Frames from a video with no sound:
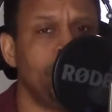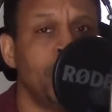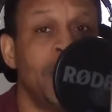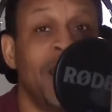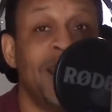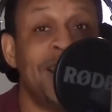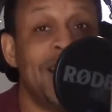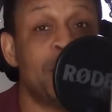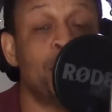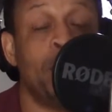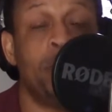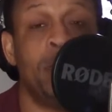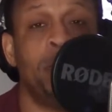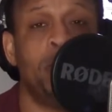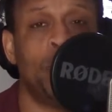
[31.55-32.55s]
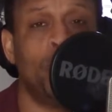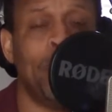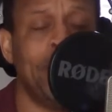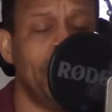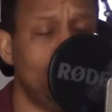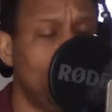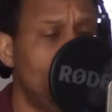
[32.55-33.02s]
And that's what people are
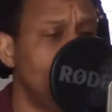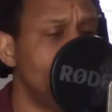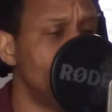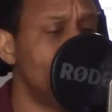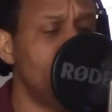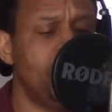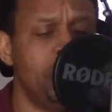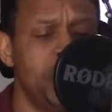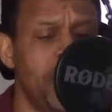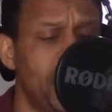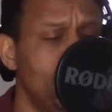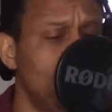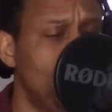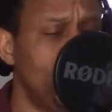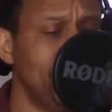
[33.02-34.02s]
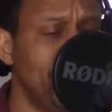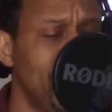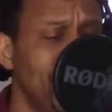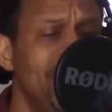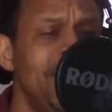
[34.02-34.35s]
waiting on someday and one day.